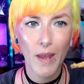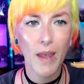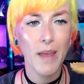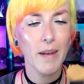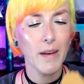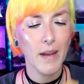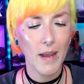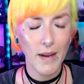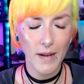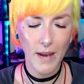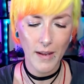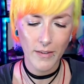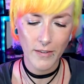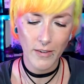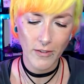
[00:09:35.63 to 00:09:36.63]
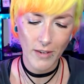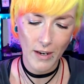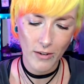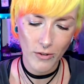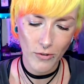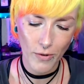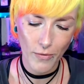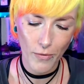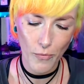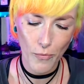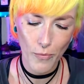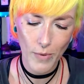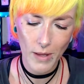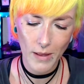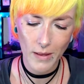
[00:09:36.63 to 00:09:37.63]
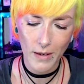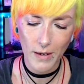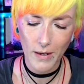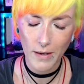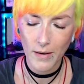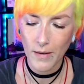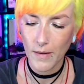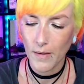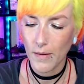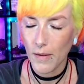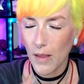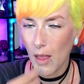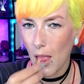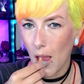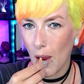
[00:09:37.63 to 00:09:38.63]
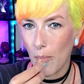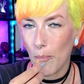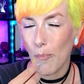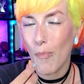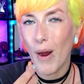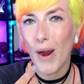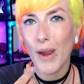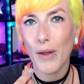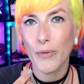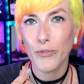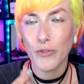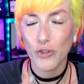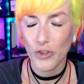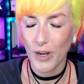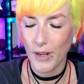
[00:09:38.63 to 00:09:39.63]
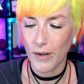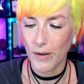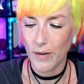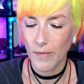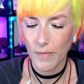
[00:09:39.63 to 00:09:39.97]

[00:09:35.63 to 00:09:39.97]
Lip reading: And it kind of has the texture of a really mild cheddar.